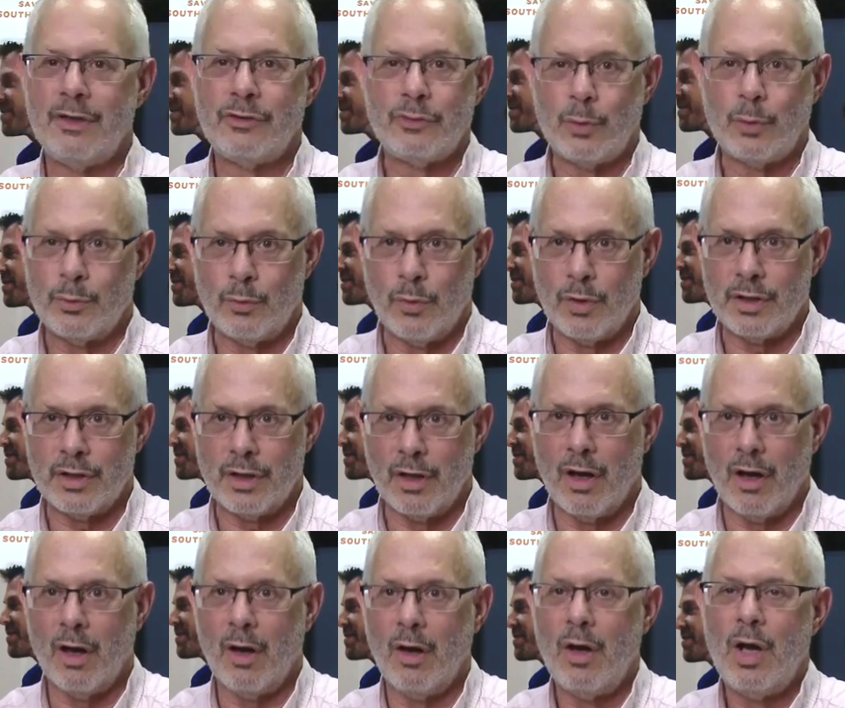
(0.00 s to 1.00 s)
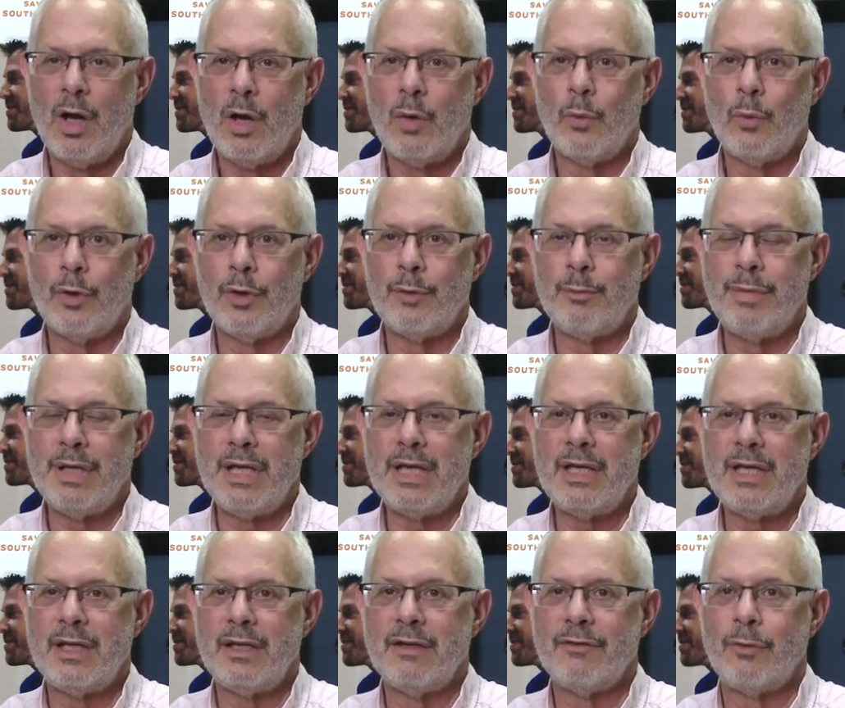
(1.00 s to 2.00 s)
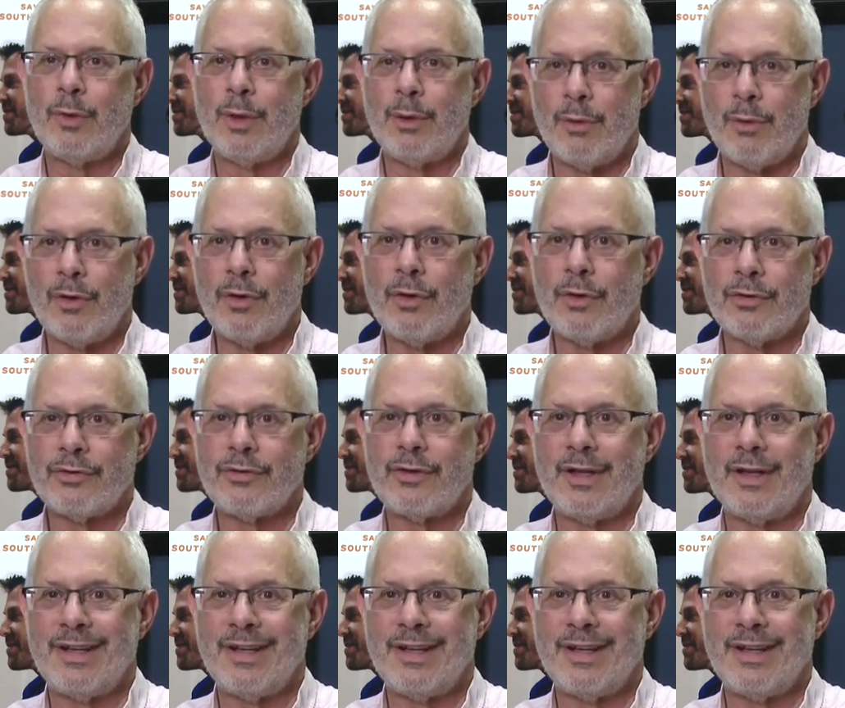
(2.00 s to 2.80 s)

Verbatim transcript: this would work at all would be if we rehearsed